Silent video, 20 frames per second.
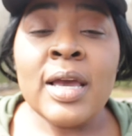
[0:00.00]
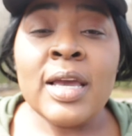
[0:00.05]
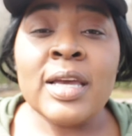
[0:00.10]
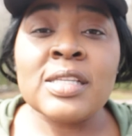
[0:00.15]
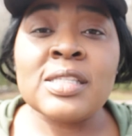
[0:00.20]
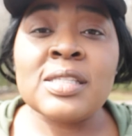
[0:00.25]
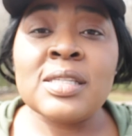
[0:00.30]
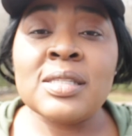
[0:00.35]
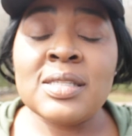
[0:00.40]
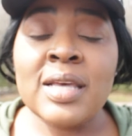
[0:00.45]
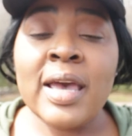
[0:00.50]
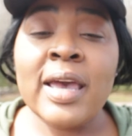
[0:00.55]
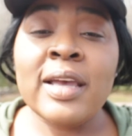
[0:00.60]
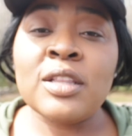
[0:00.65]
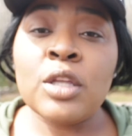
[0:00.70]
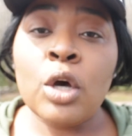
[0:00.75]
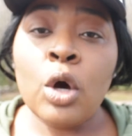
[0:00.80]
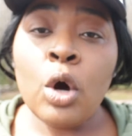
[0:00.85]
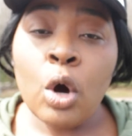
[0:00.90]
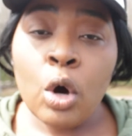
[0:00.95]
is to
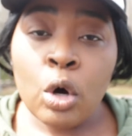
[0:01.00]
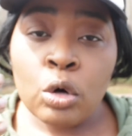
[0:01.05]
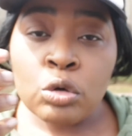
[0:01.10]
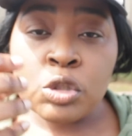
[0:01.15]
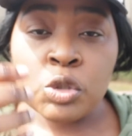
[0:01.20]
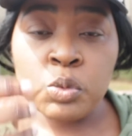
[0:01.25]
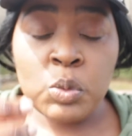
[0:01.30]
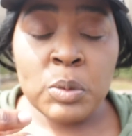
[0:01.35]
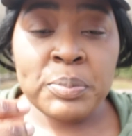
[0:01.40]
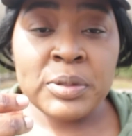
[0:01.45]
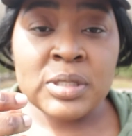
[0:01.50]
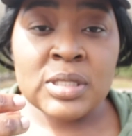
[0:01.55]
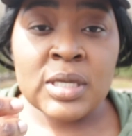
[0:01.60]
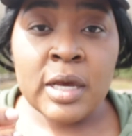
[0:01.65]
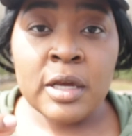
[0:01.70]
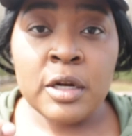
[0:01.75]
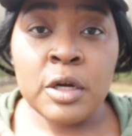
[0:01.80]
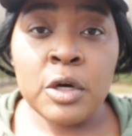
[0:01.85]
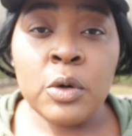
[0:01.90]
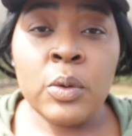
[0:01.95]
take the whole sweet
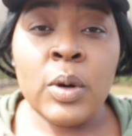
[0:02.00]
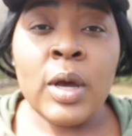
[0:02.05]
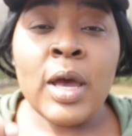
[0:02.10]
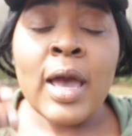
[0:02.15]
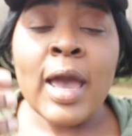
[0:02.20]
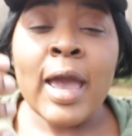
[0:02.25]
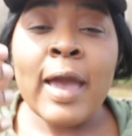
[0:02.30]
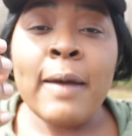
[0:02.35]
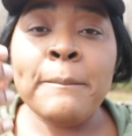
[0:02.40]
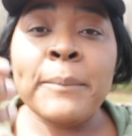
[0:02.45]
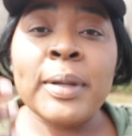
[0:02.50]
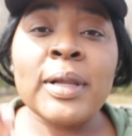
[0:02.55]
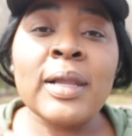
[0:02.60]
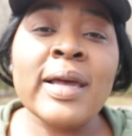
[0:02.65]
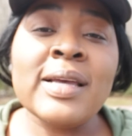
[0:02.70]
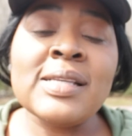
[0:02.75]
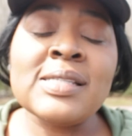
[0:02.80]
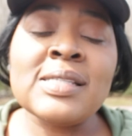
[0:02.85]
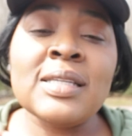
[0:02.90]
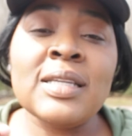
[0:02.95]
potato and
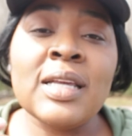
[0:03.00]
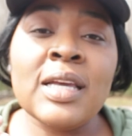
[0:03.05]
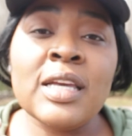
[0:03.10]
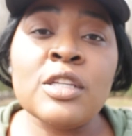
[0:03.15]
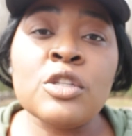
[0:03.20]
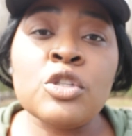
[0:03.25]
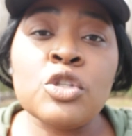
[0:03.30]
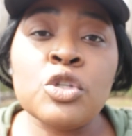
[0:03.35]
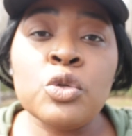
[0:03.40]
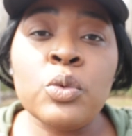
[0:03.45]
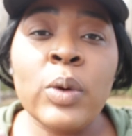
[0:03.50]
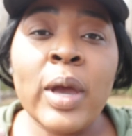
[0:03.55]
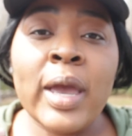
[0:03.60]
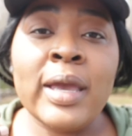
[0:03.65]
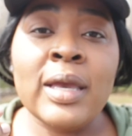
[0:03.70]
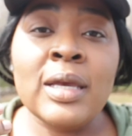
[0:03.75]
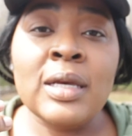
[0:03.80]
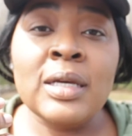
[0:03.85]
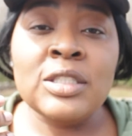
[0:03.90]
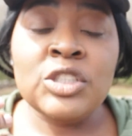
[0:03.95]
place it into
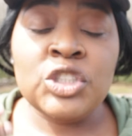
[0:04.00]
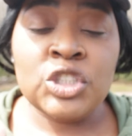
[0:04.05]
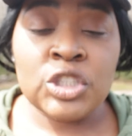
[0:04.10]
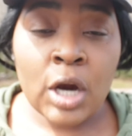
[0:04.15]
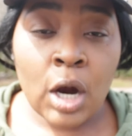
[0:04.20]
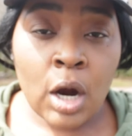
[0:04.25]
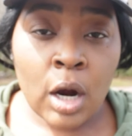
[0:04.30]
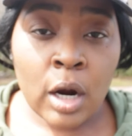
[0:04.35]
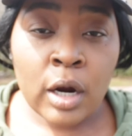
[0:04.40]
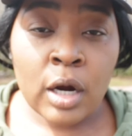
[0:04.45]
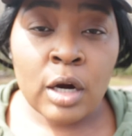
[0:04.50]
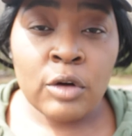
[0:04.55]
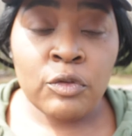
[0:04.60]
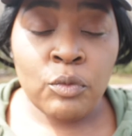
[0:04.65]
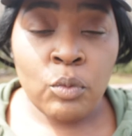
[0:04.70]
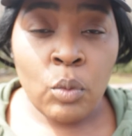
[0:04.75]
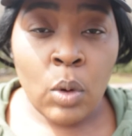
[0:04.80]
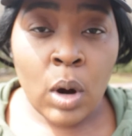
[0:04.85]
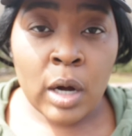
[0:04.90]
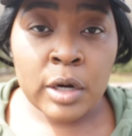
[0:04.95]
a jar
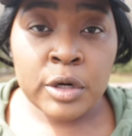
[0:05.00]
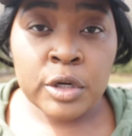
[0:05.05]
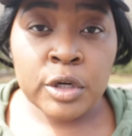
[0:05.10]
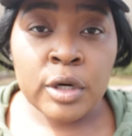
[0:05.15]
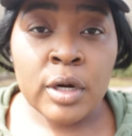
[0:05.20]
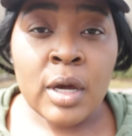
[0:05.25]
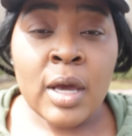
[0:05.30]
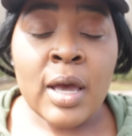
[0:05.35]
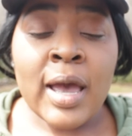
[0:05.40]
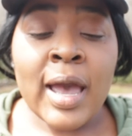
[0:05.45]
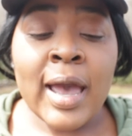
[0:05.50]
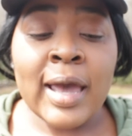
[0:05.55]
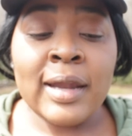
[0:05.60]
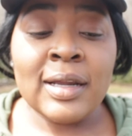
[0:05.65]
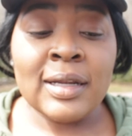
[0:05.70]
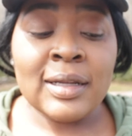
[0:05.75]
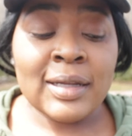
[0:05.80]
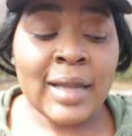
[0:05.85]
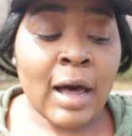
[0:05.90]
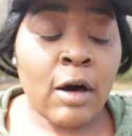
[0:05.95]
of water
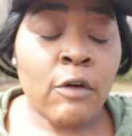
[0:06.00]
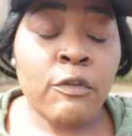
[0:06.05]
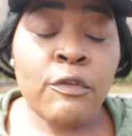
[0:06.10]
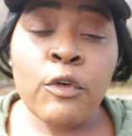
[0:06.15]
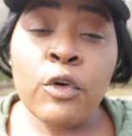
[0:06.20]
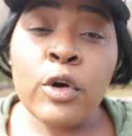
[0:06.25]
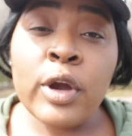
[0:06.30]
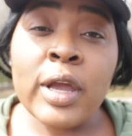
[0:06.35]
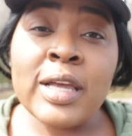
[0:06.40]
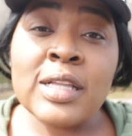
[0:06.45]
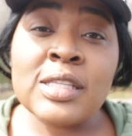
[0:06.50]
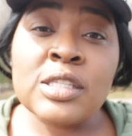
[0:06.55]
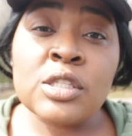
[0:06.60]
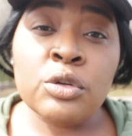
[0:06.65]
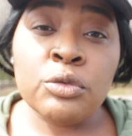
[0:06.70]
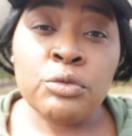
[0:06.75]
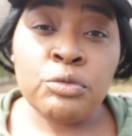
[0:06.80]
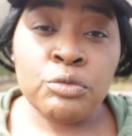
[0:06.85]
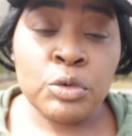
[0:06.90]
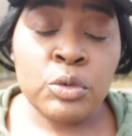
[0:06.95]
and allow for it
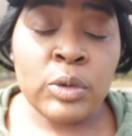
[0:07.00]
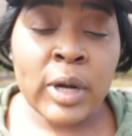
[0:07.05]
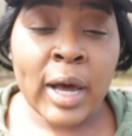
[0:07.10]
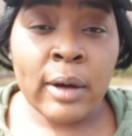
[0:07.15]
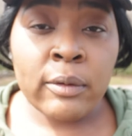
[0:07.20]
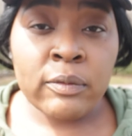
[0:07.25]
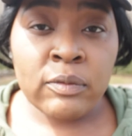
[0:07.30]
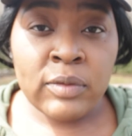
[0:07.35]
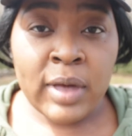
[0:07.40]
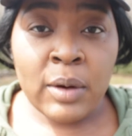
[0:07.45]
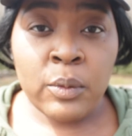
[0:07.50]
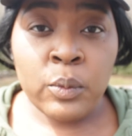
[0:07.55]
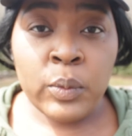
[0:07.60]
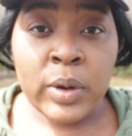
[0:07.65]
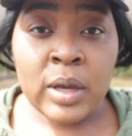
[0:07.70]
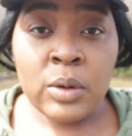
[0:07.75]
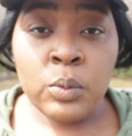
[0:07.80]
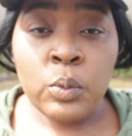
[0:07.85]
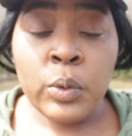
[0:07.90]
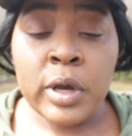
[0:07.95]
to root out that
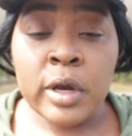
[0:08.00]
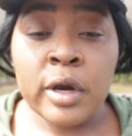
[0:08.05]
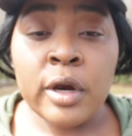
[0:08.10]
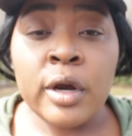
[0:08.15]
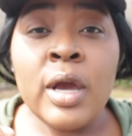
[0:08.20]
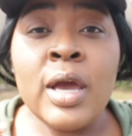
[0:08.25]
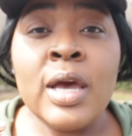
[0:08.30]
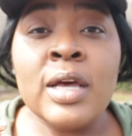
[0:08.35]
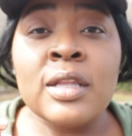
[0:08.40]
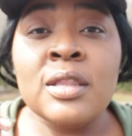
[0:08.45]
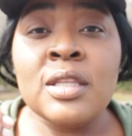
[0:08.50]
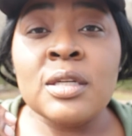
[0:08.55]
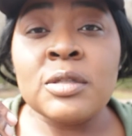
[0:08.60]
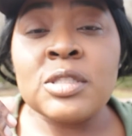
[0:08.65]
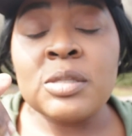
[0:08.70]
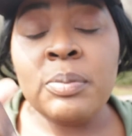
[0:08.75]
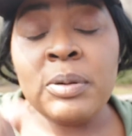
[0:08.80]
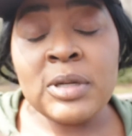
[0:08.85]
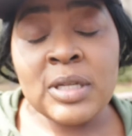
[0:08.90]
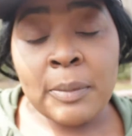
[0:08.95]
way, where the
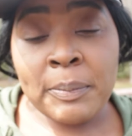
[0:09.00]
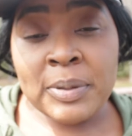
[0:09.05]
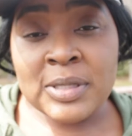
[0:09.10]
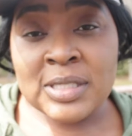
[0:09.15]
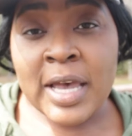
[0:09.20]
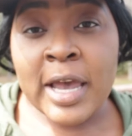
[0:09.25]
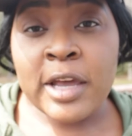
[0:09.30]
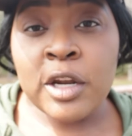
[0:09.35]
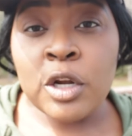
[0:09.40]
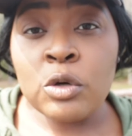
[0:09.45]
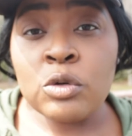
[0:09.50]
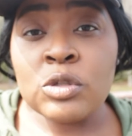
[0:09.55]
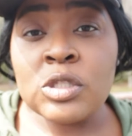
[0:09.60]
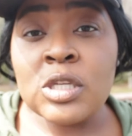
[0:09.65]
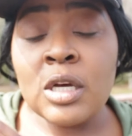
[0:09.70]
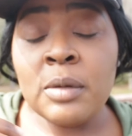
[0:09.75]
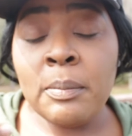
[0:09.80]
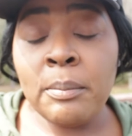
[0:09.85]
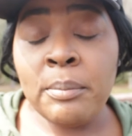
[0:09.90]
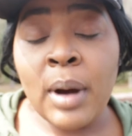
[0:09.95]

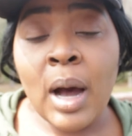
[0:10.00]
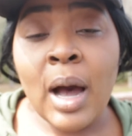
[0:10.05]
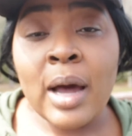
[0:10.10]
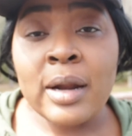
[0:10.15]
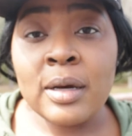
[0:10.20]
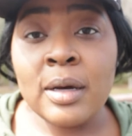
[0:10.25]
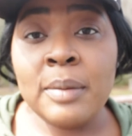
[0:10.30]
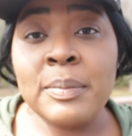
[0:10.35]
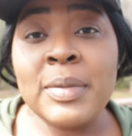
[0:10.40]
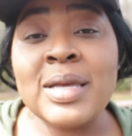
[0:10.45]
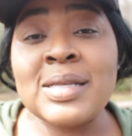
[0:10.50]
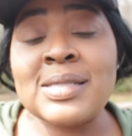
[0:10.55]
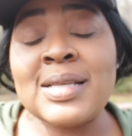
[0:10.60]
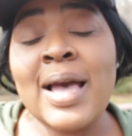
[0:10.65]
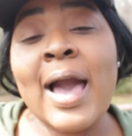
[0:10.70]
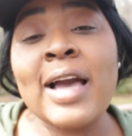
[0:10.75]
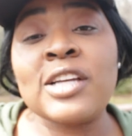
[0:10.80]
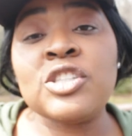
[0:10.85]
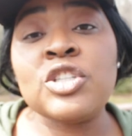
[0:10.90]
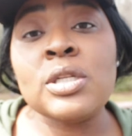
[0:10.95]
potato's bottom is
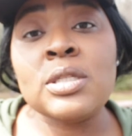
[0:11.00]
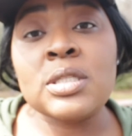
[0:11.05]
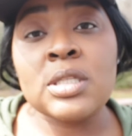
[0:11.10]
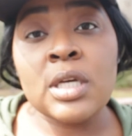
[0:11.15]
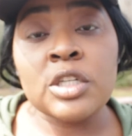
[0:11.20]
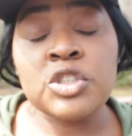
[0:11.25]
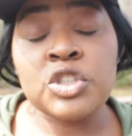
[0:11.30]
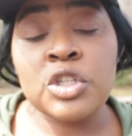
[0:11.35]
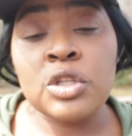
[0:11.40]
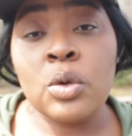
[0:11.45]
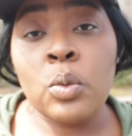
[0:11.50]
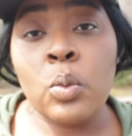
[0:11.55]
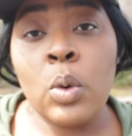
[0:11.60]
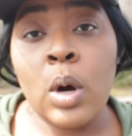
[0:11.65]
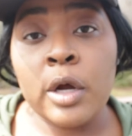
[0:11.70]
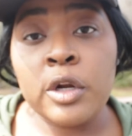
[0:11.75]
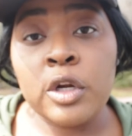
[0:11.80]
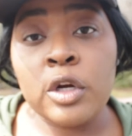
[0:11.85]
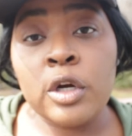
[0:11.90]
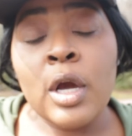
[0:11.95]
actually touching the
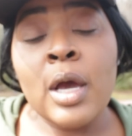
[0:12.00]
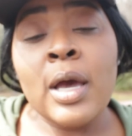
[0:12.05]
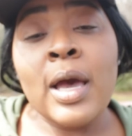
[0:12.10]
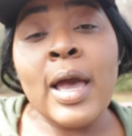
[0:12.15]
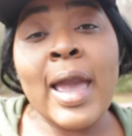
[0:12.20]
water,